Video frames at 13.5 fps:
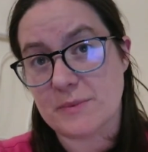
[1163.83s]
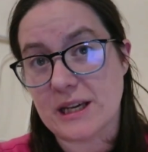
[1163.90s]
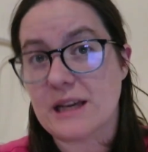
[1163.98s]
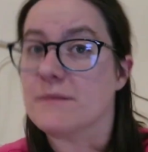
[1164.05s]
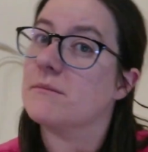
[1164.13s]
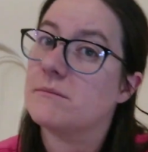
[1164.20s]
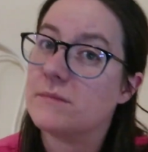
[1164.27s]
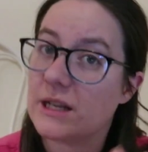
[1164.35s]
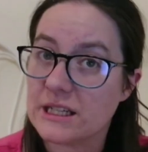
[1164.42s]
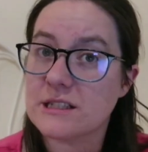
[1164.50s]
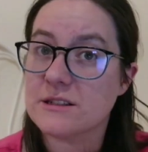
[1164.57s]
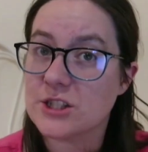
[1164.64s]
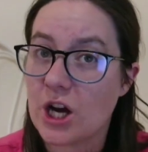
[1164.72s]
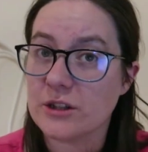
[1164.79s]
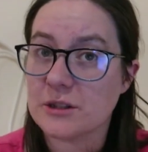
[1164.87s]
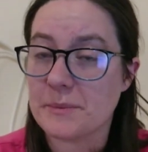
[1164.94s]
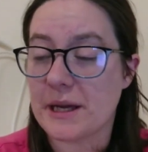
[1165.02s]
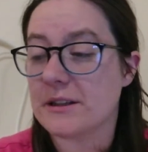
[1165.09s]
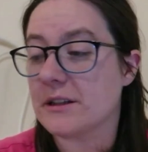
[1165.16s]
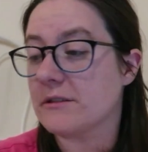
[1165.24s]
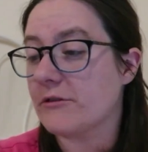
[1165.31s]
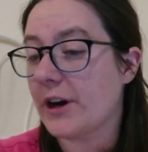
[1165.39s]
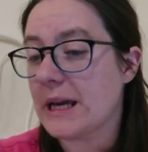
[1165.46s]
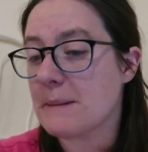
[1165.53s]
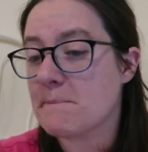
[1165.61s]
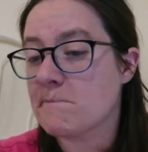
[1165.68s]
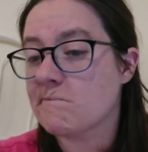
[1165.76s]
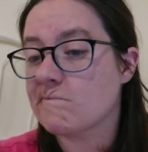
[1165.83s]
be, like, child-dependent, right?